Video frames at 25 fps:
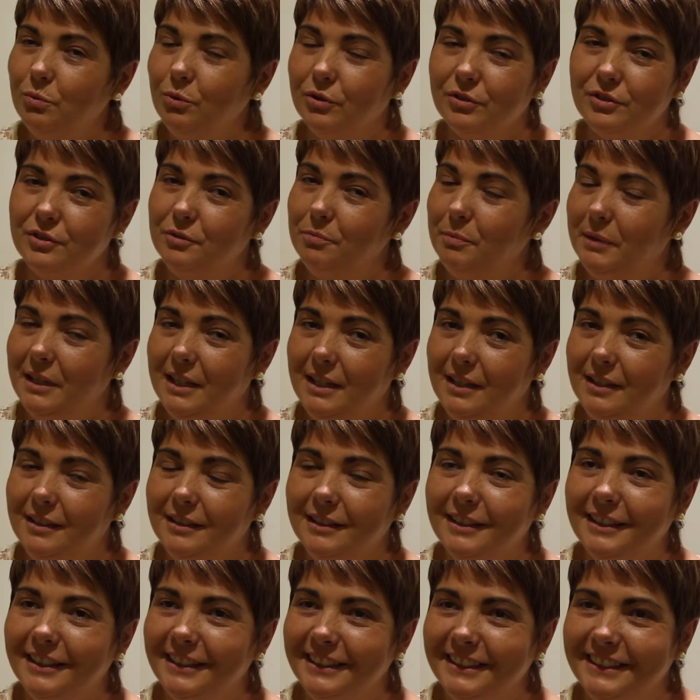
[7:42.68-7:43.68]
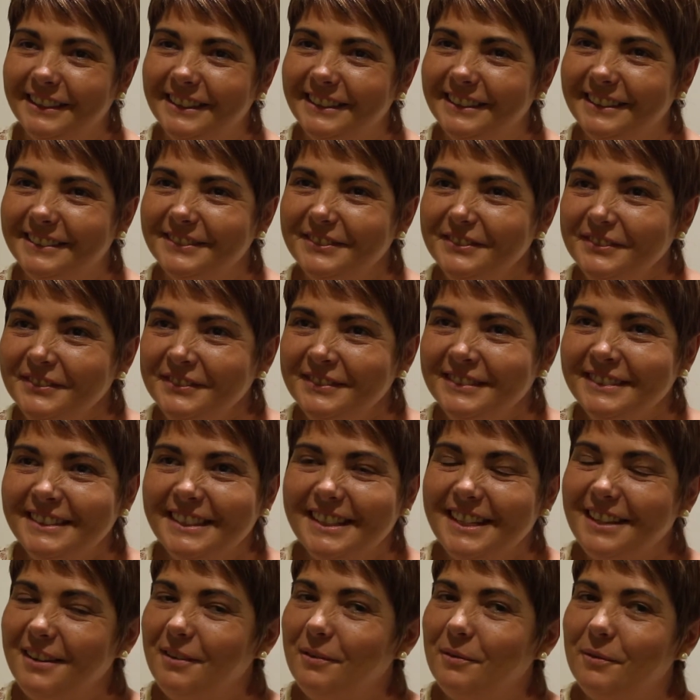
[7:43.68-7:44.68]
wasn't me.
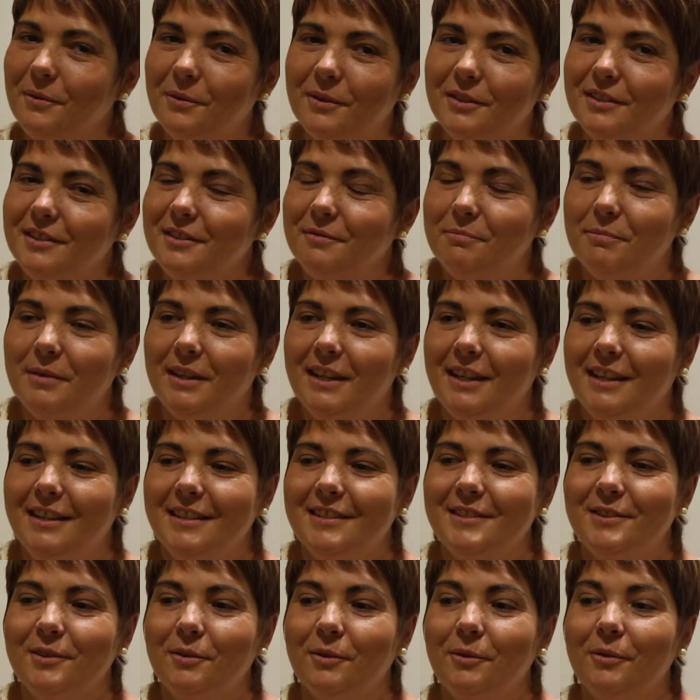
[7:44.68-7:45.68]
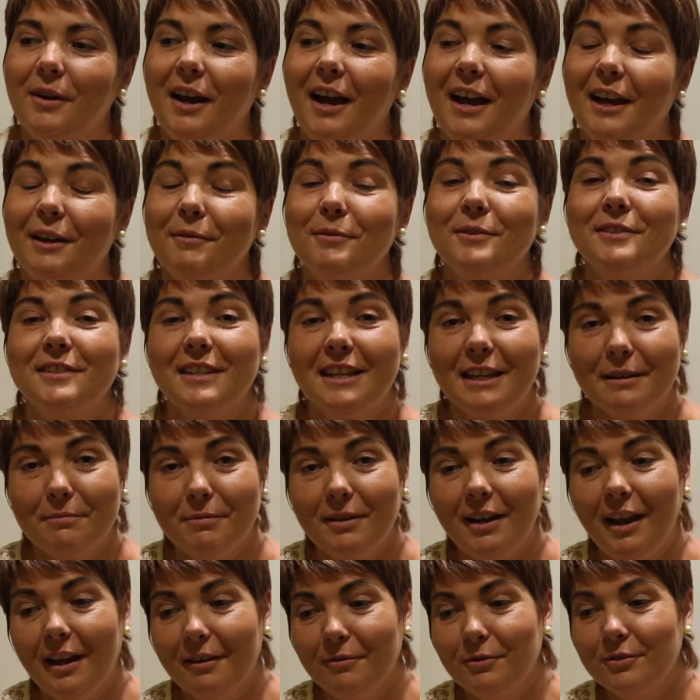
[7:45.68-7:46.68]
Wasn't me. So I was
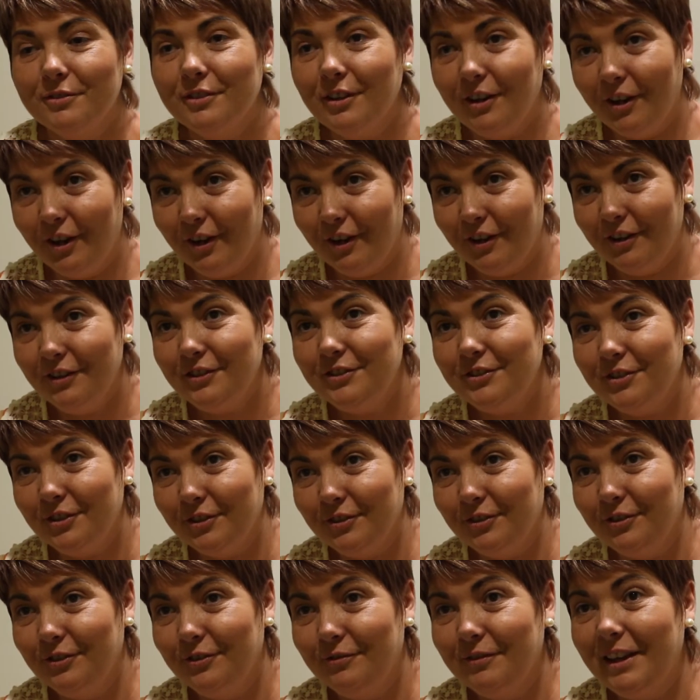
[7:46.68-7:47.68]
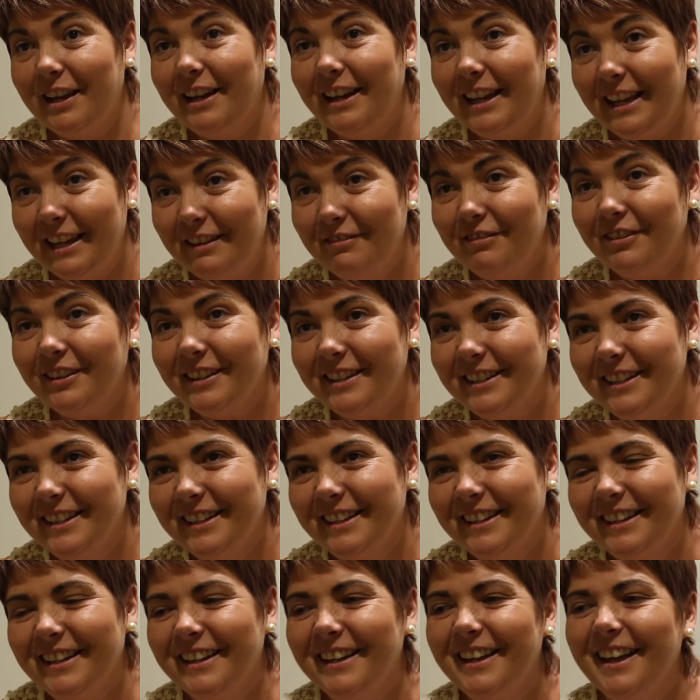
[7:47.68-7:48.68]
allowed to leave it
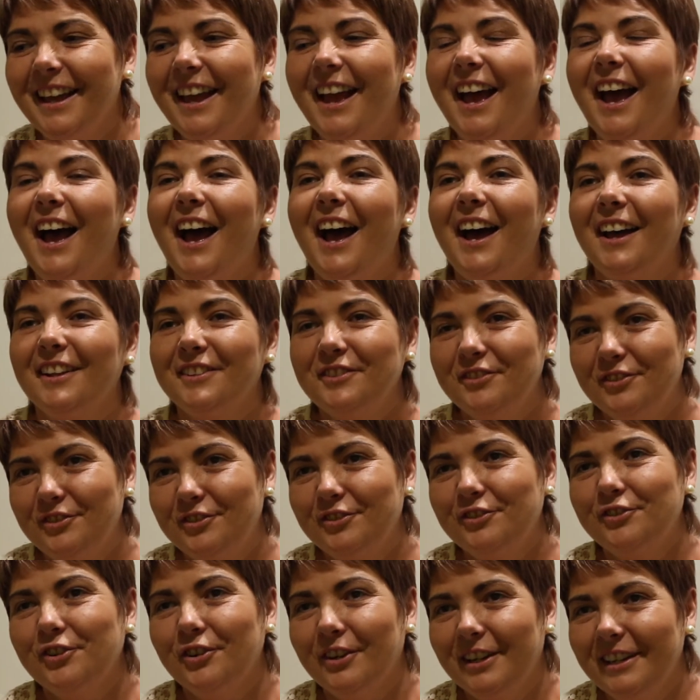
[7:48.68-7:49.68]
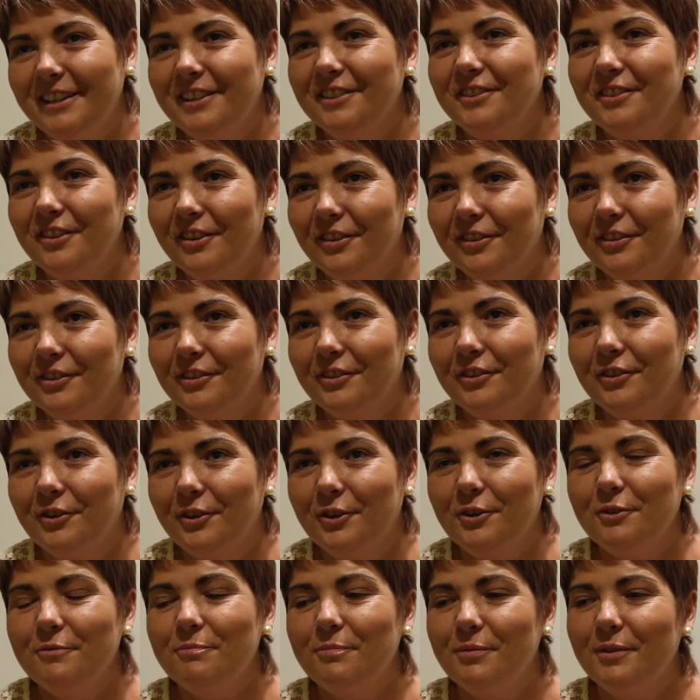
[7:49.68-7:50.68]
and join another
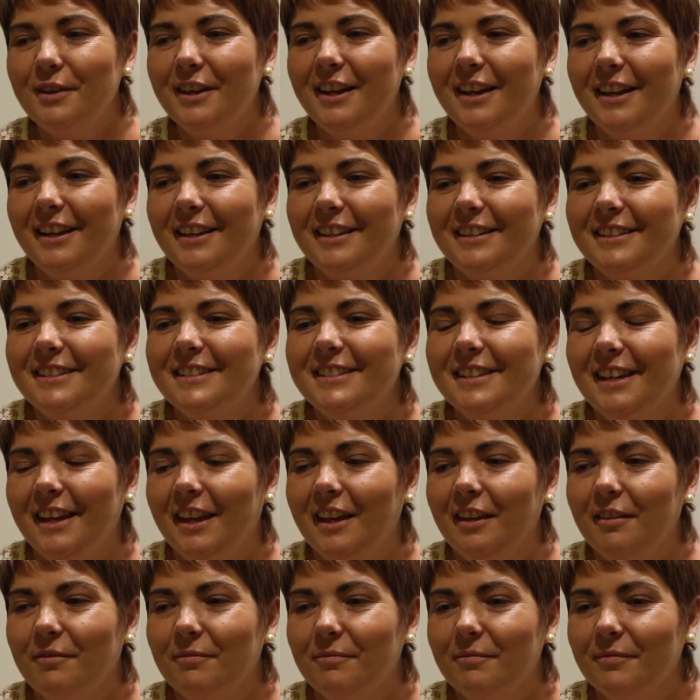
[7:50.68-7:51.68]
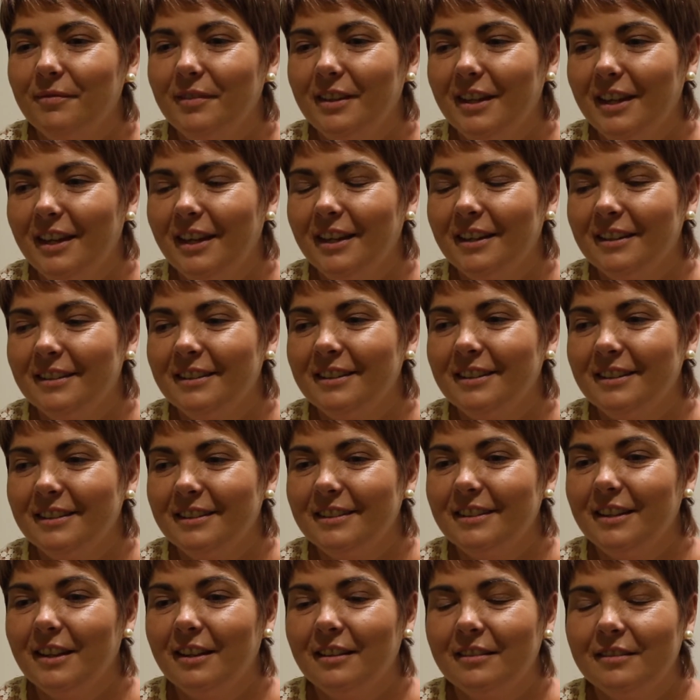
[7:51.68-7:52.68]
group, and it
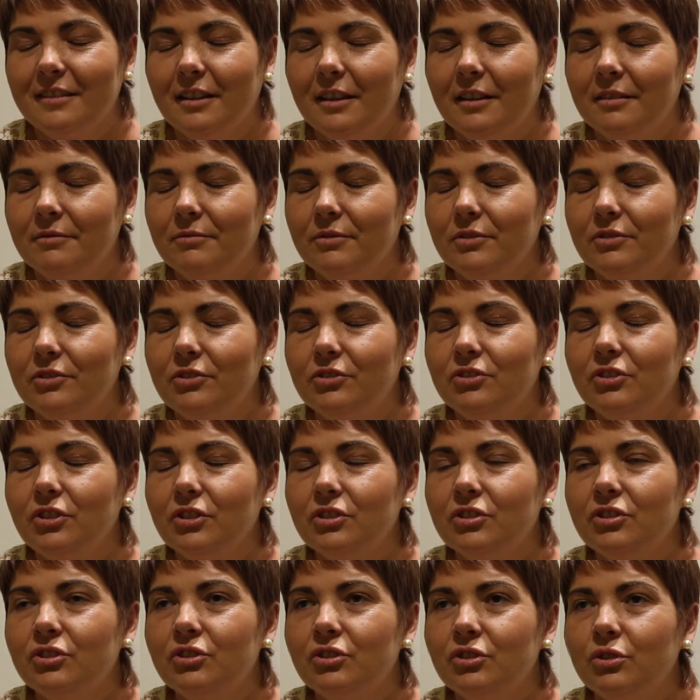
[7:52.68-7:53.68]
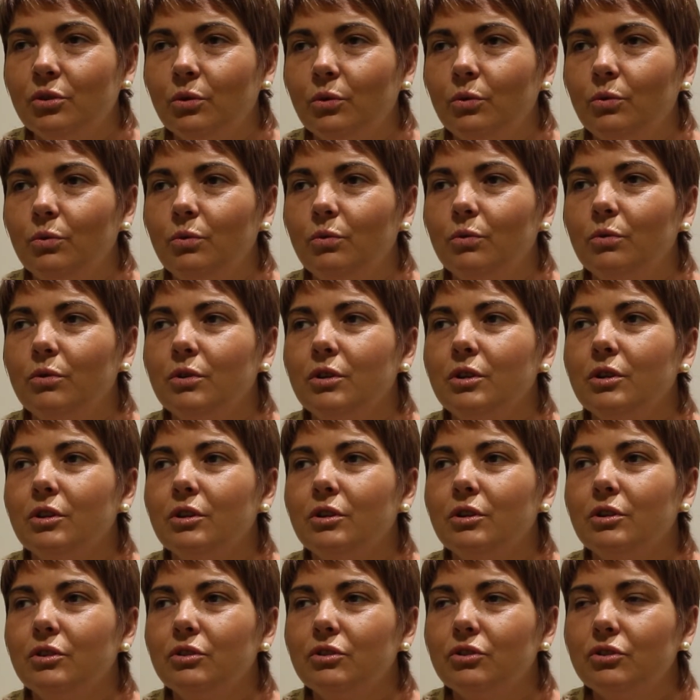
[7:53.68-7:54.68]
was just so
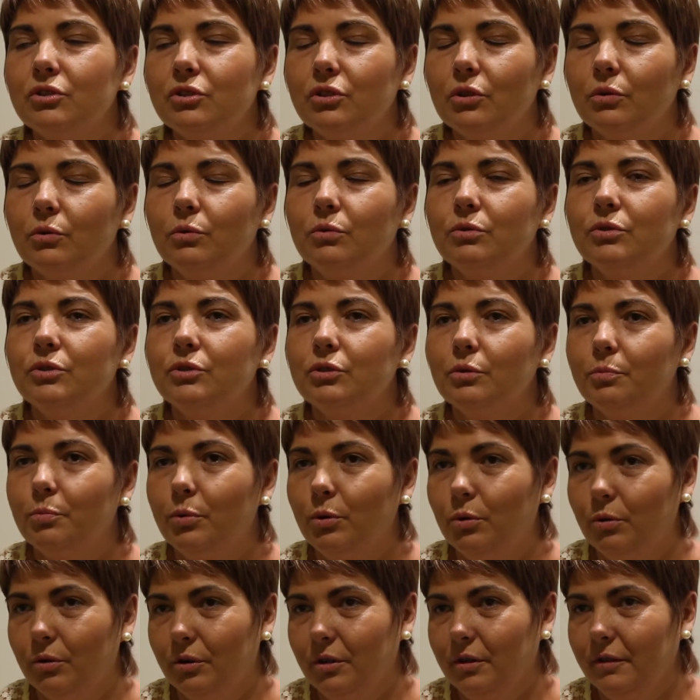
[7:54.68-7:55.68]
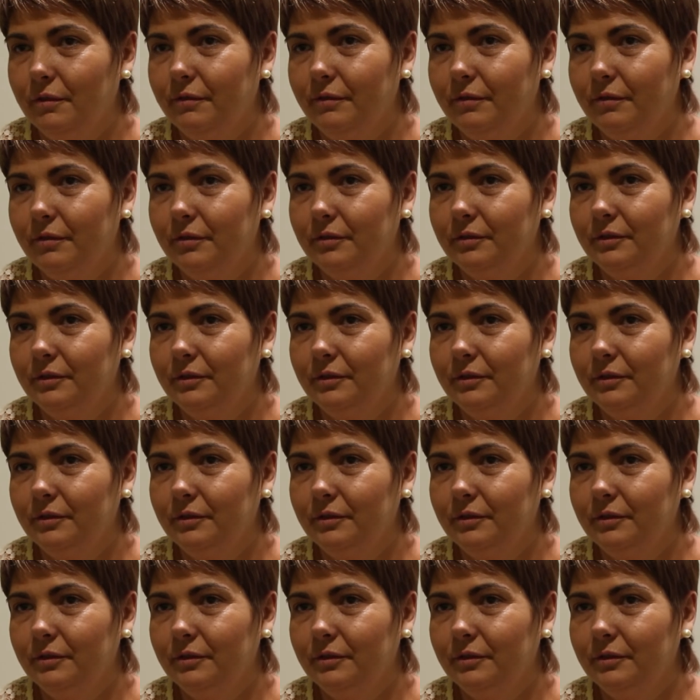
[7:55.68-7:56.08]
supportive.